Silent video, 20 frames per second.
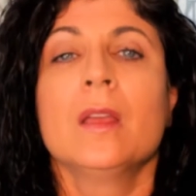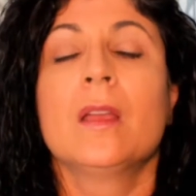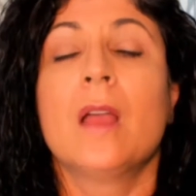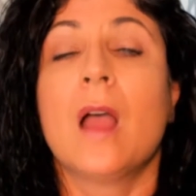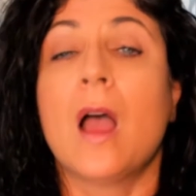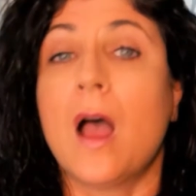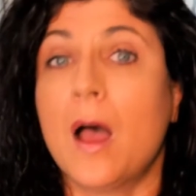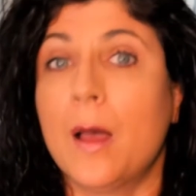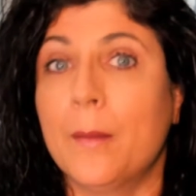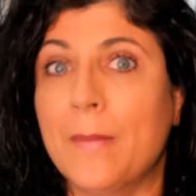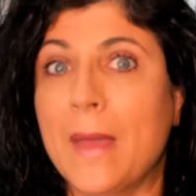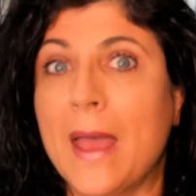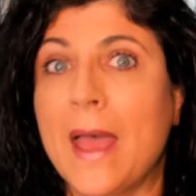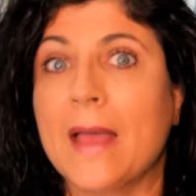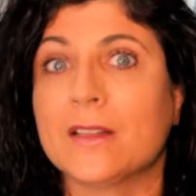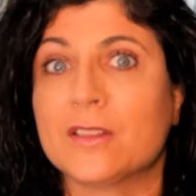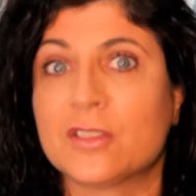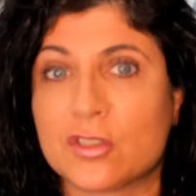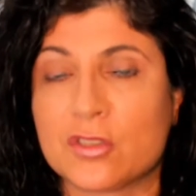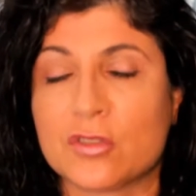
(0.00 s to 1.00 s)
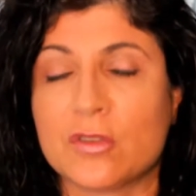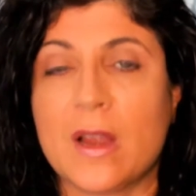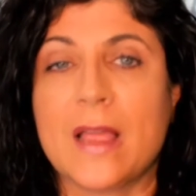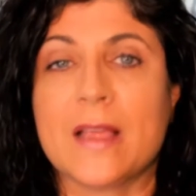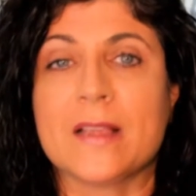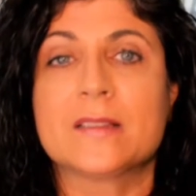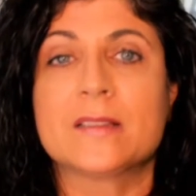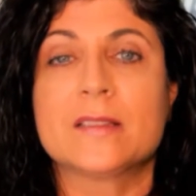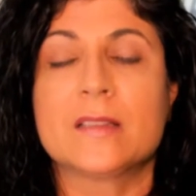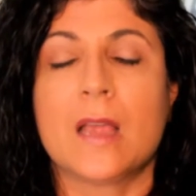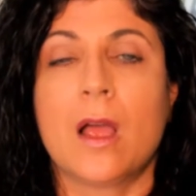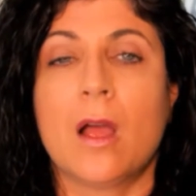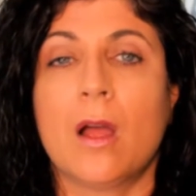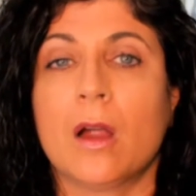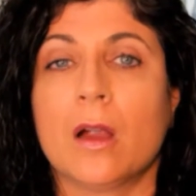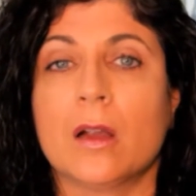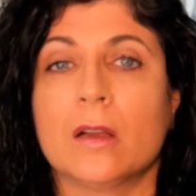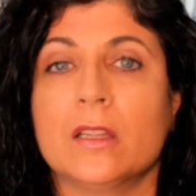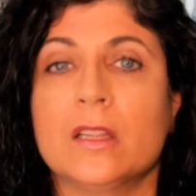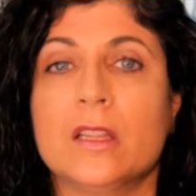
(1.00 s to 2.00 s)
combat stress
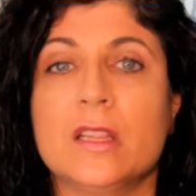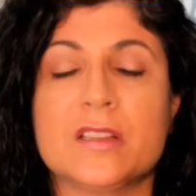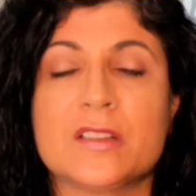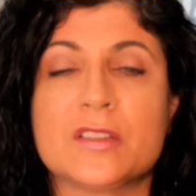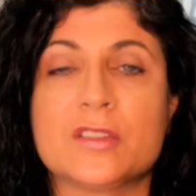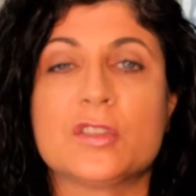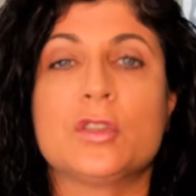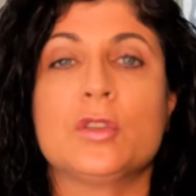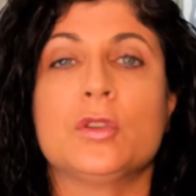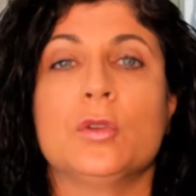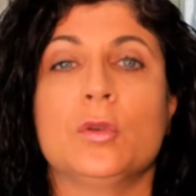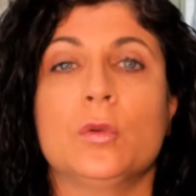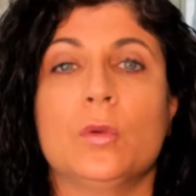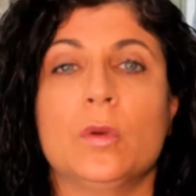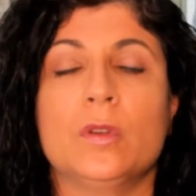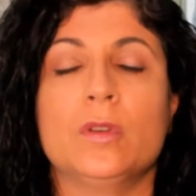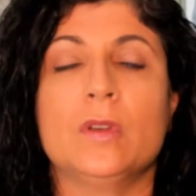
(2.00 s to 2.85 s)
is to